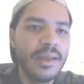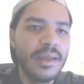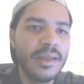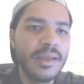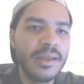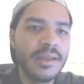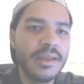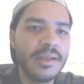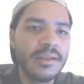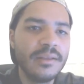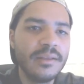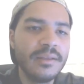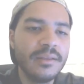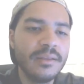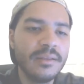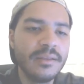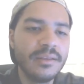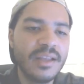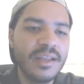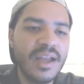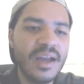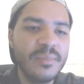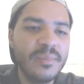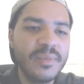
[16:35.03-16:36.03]
And
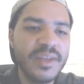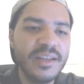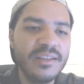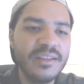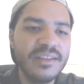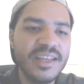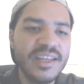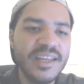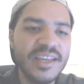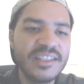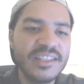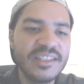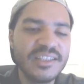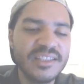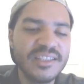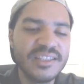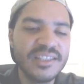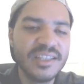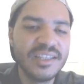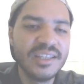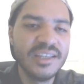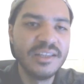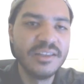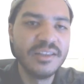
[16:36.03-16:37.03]
Namie
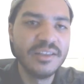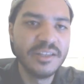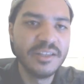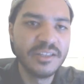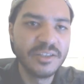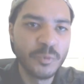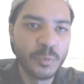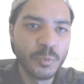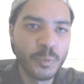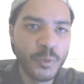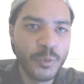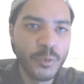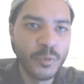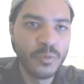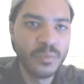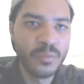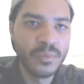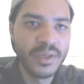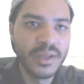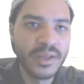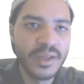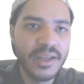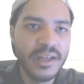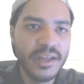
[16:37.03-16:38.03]
dances in this room,